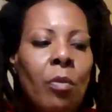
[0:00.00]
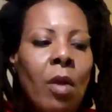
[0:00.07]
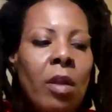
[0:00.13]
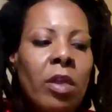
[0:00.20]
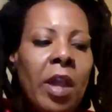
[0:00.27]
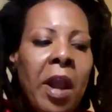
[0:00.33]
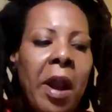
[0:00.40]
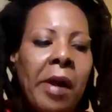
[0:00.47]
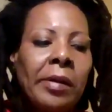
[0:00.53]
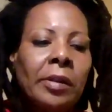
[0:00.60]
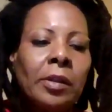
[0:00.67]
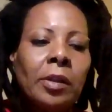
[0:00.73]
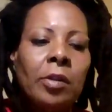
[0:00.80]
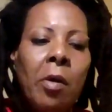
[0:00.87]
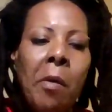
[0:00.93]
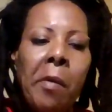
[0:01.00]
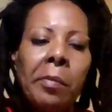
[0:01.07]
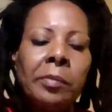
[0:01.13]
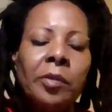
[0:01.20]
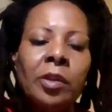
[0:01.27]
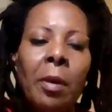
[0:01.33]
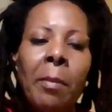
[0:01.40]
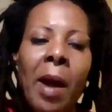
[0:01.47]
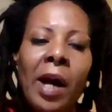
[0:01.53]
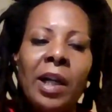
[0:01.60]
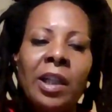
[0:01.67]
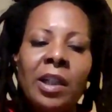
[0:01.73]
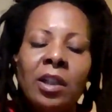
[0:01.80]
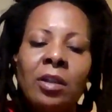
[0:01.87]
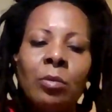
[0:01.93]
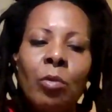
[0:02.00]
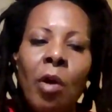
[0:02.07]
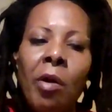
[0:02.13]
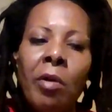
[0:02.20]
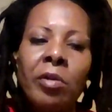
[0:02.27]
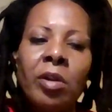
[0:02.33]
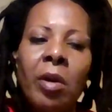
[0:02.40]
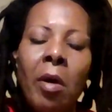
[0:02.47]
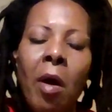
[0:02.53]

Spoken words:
thing, the mechanism works.